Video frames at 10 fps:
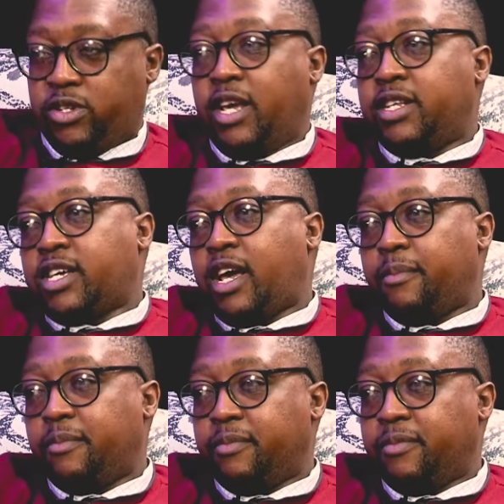note does
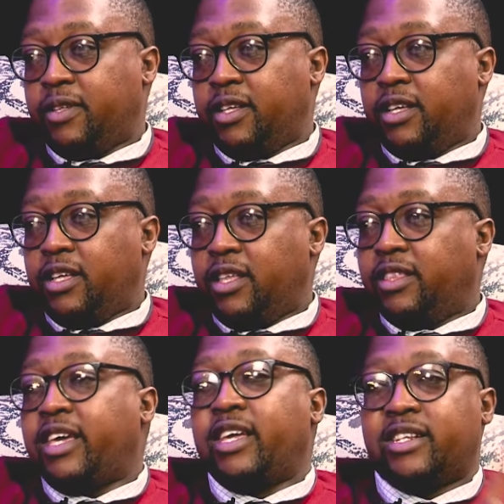come,
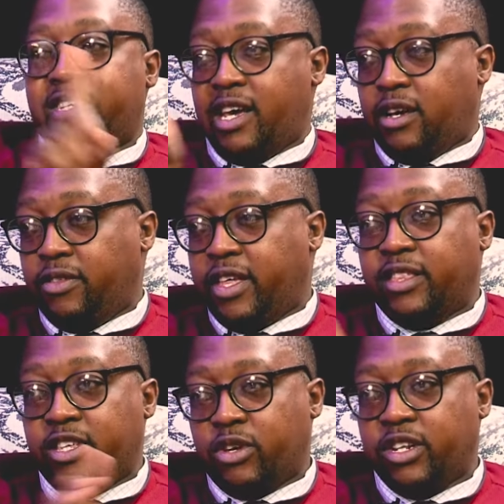they can tell
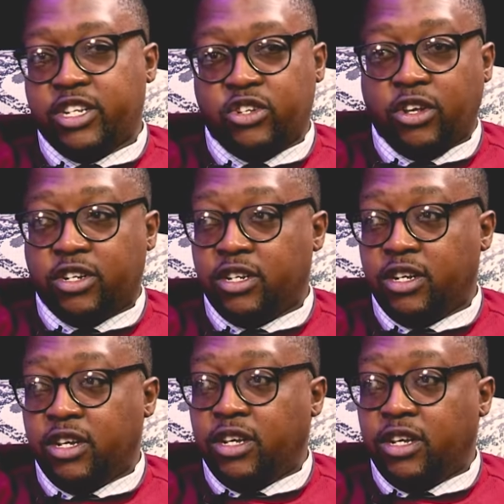that this one is not.